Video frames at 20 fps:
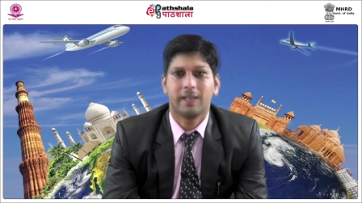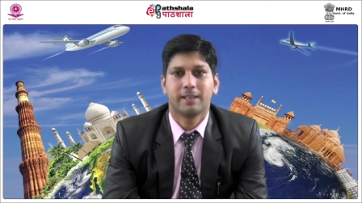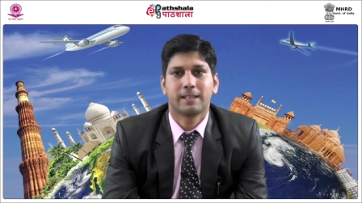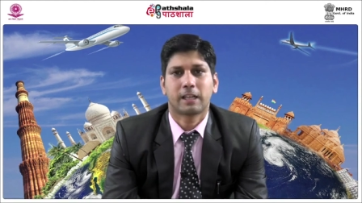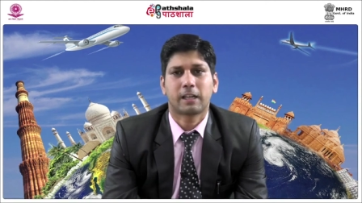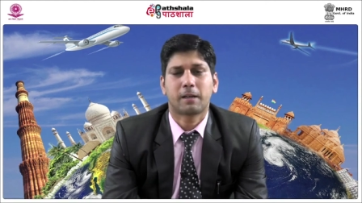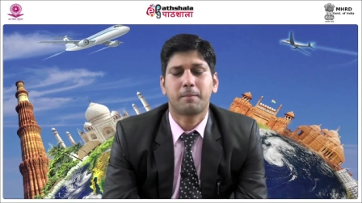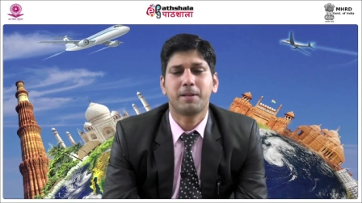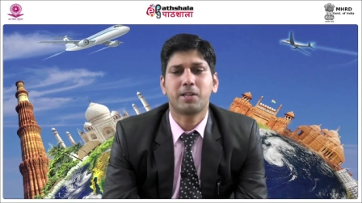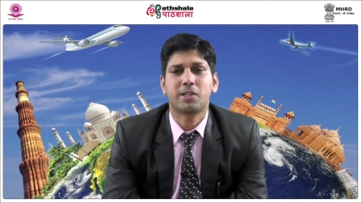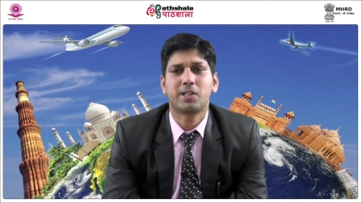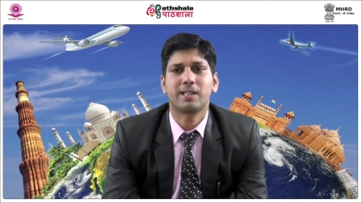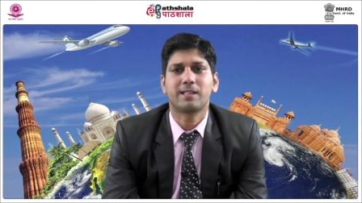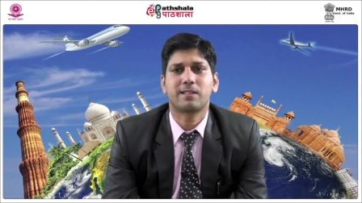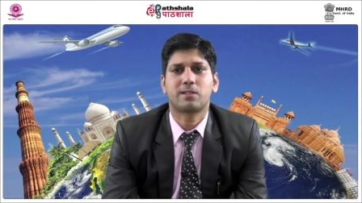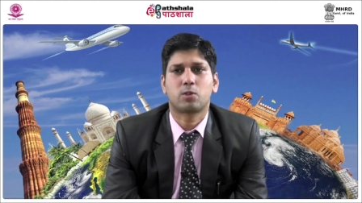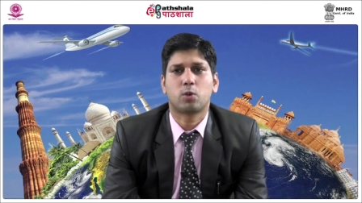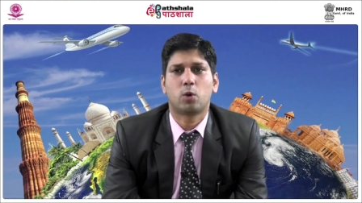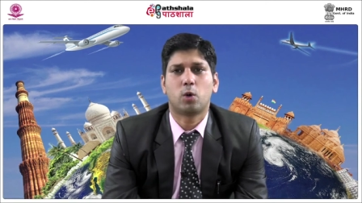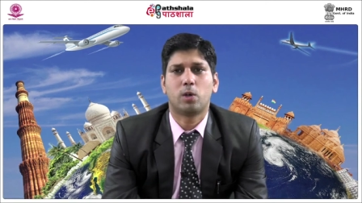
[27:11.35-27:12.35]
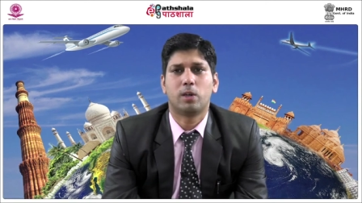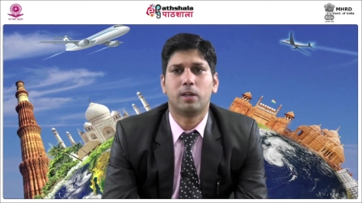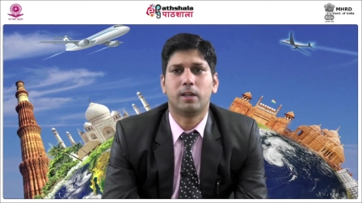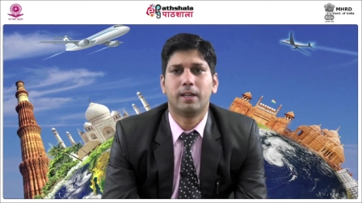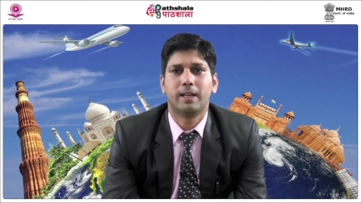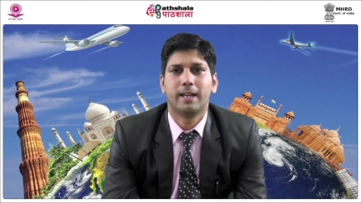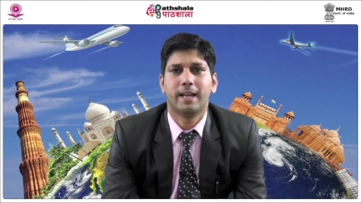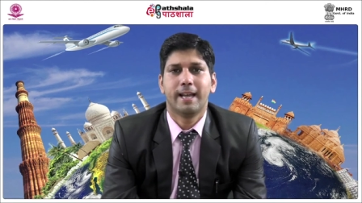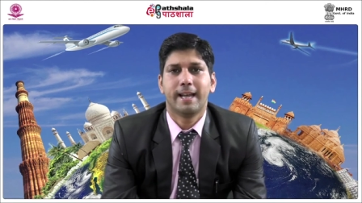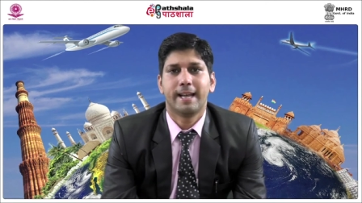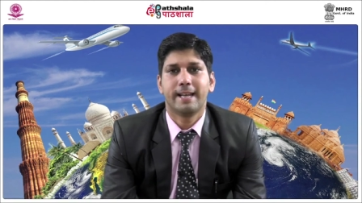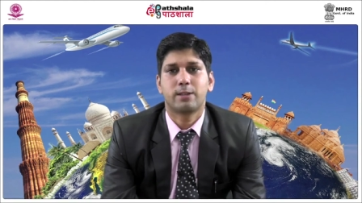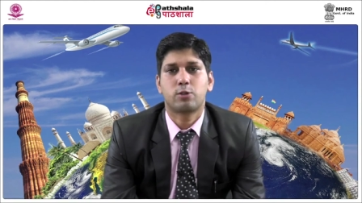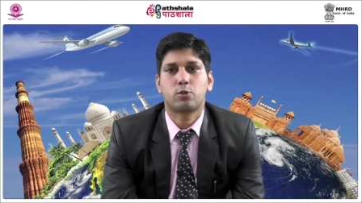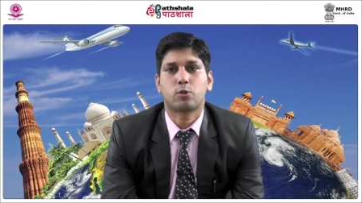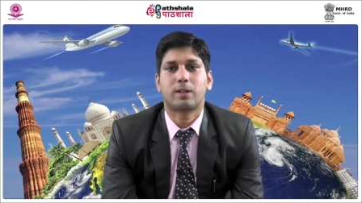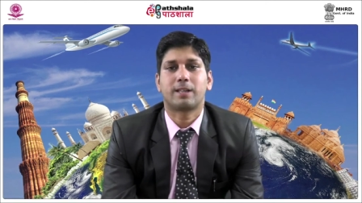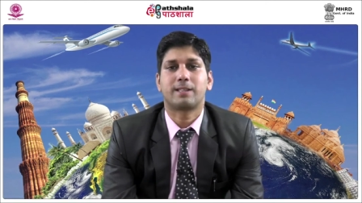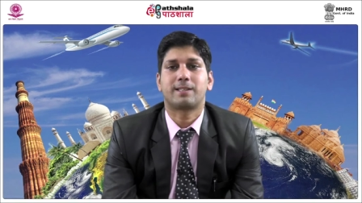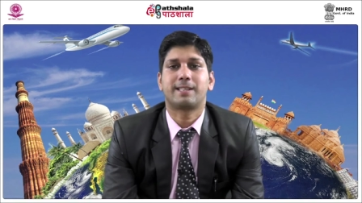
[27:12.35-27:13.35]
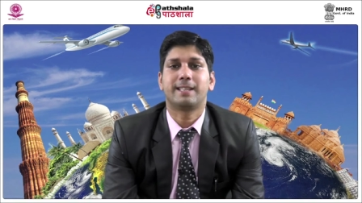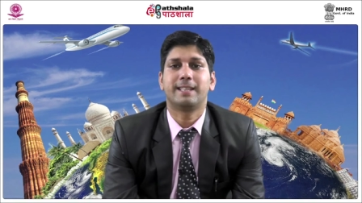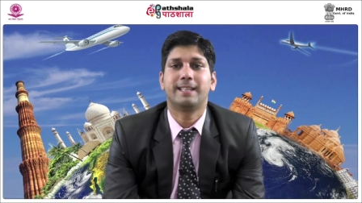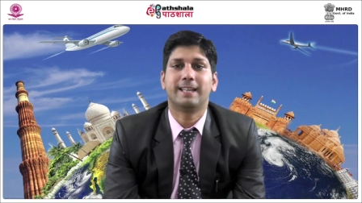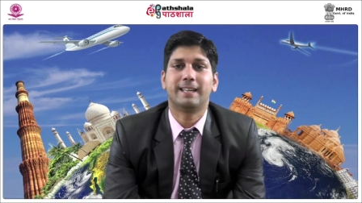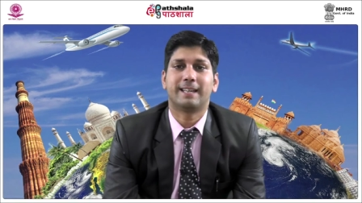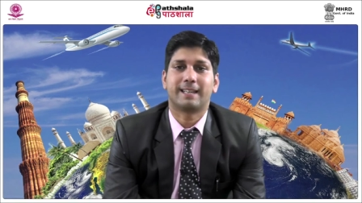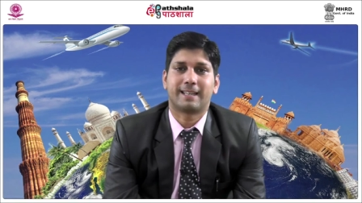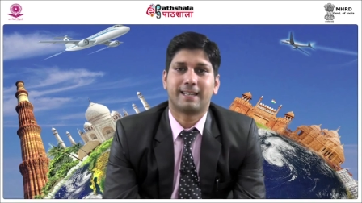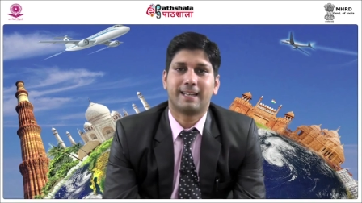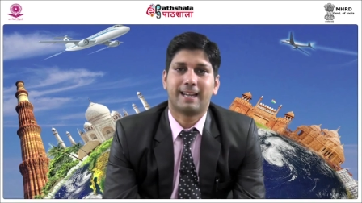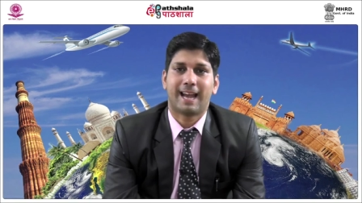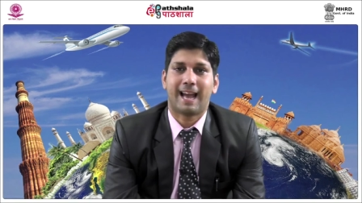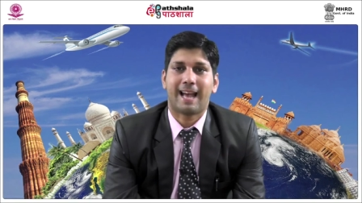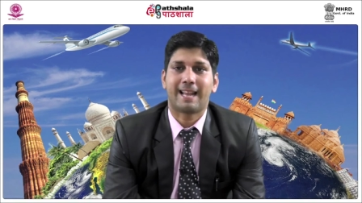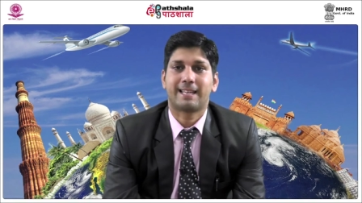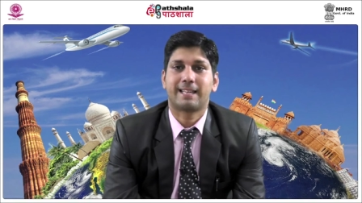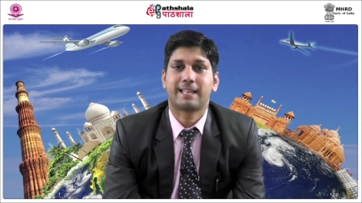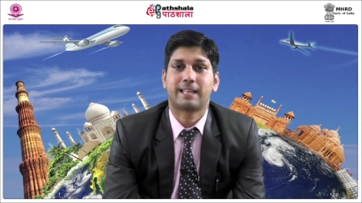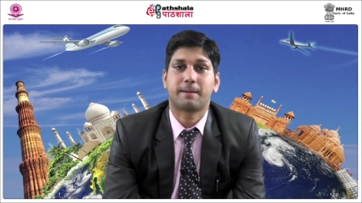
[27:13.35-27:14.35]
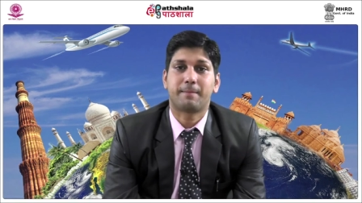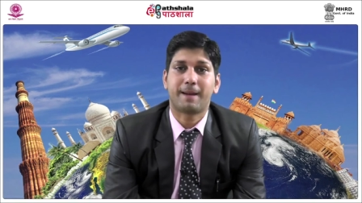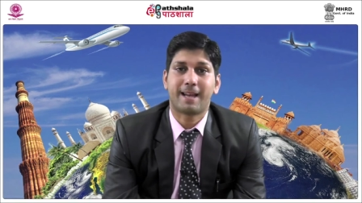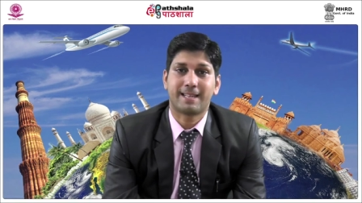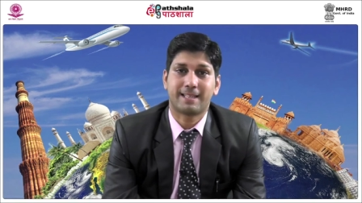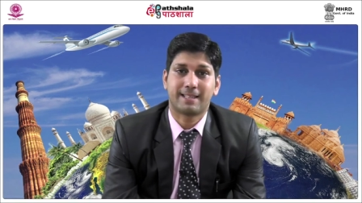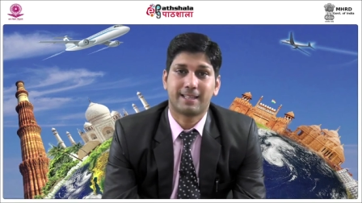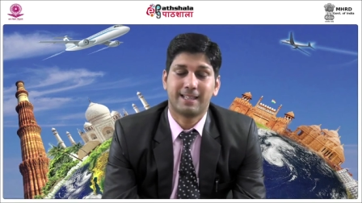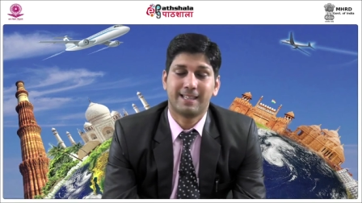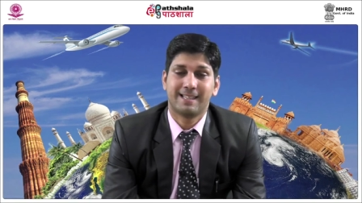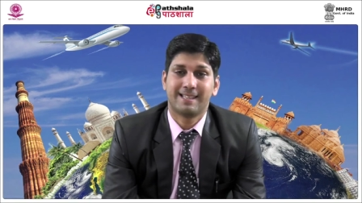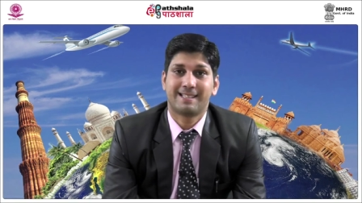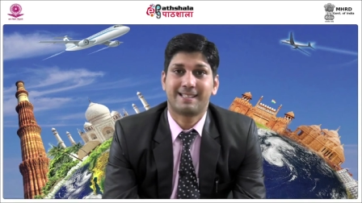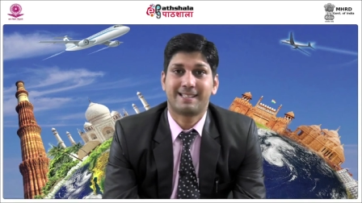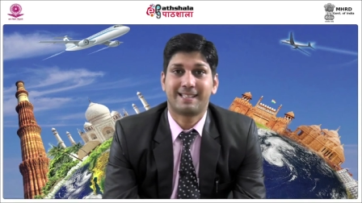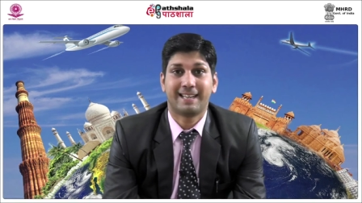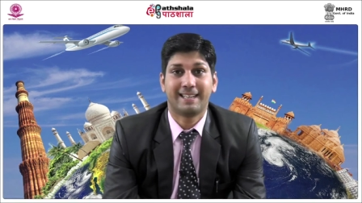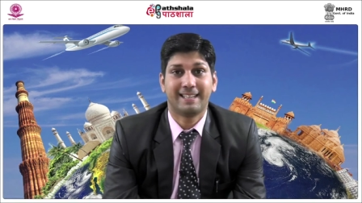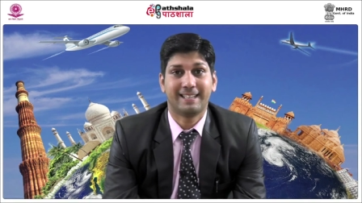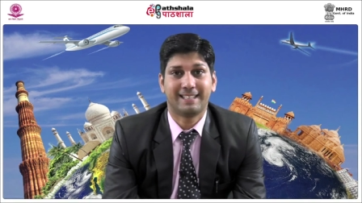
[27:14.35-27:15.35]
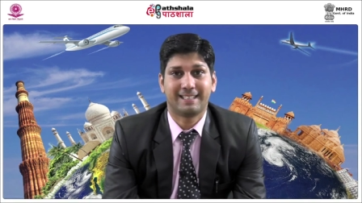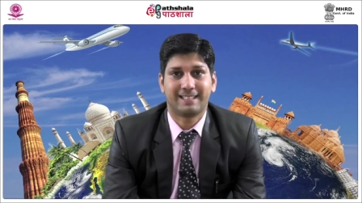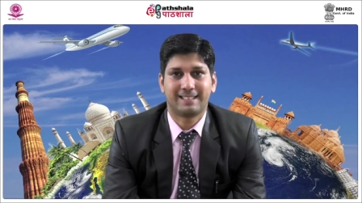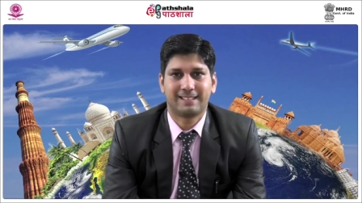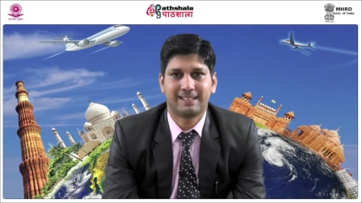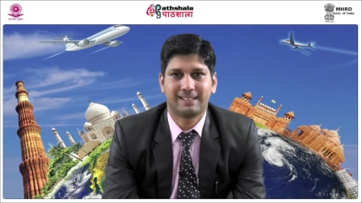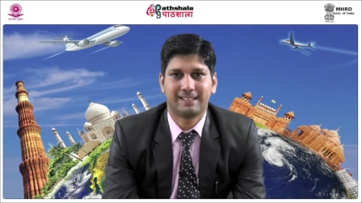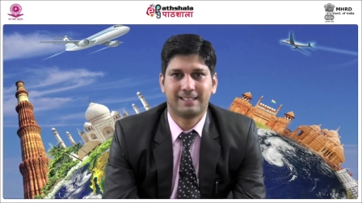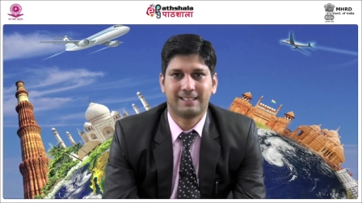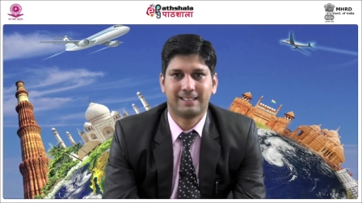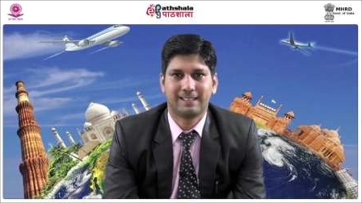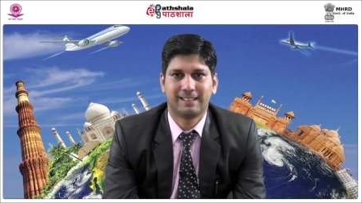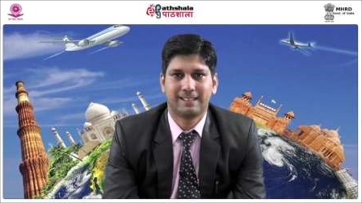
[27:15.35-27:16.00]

The Commission's role is to consider and recommend standards